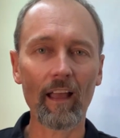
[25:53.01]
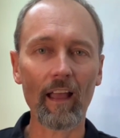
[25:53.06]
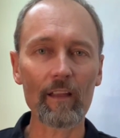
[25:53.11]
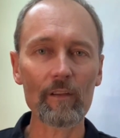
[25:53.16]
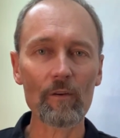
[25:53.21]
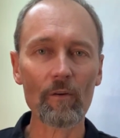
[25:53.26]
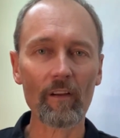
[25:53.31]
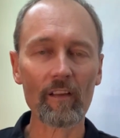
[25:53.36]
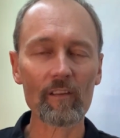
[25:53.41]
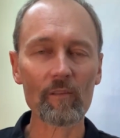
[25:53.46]

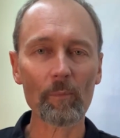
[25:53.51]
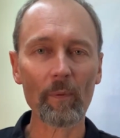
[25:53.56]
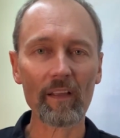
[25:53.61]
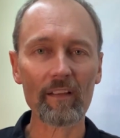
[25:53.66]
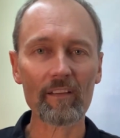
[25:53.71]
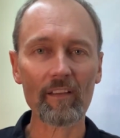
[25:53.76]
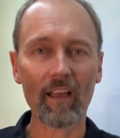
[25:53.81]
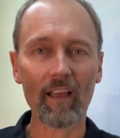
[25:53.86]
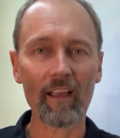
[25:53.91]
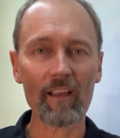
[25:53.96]
and your
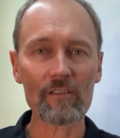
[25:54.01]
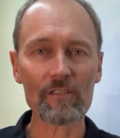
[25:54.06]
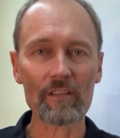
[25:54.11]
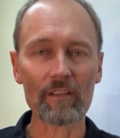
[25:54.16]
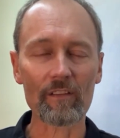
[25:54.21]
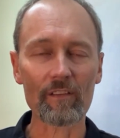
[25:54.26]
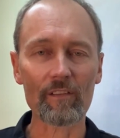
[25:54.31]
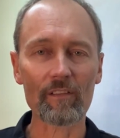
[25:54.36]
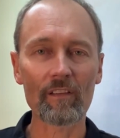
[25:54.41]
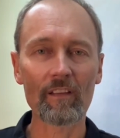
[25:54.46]

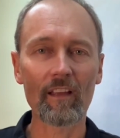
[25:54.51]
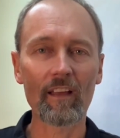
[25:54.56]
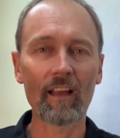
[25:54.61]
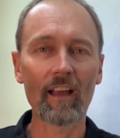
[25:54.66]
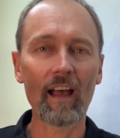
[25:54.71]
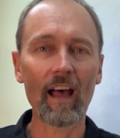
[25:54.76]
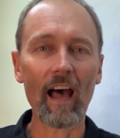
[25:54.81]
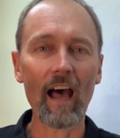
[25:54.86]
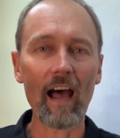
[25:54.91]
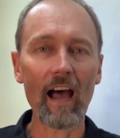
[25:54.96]
expectations
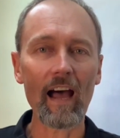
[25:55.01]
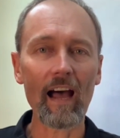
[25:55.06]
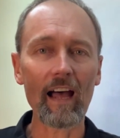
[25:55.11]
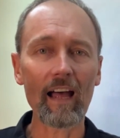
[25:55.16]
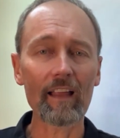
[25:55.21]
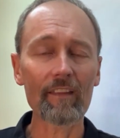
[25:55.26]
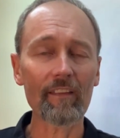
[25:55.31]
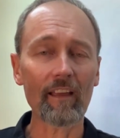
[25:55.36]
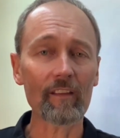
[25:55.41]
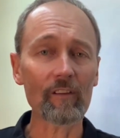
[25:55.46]

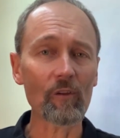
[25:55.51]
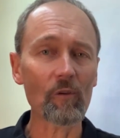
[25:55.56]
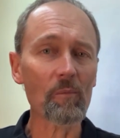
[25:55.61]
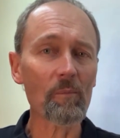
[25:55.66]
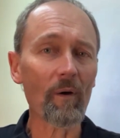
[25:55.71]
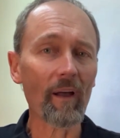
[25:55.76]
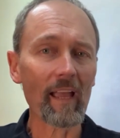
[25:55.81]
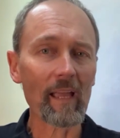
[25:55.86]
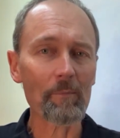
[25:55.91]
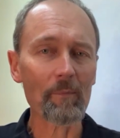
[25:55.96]
are that you
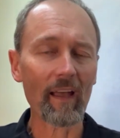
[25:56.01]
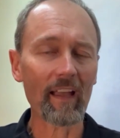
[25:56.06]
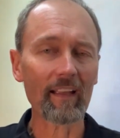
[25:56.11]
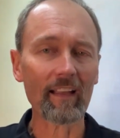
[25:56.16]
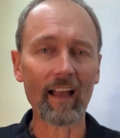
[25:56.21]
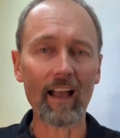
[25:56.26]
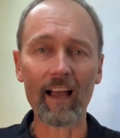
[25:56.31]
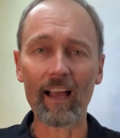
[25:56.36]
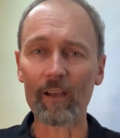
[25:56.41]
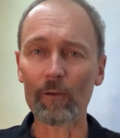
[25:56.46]
may
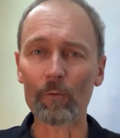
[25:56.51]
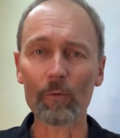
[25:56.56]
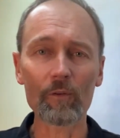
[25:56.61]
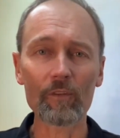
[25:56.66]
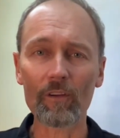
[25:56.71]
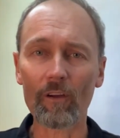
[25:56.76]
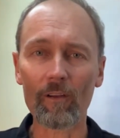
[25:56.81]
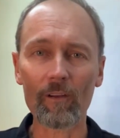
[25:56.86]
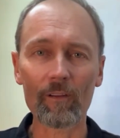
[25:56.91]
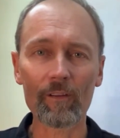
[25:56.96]
make
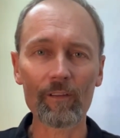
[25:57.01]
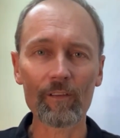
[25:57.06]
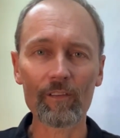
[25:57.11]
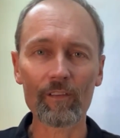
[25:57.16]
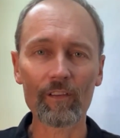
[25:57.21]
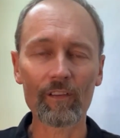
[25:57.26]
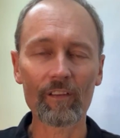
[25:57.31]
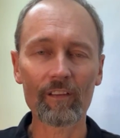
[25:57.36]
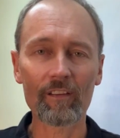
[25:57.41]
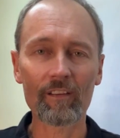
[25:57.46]

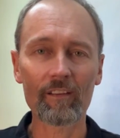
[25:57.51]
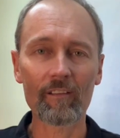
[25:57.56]
$100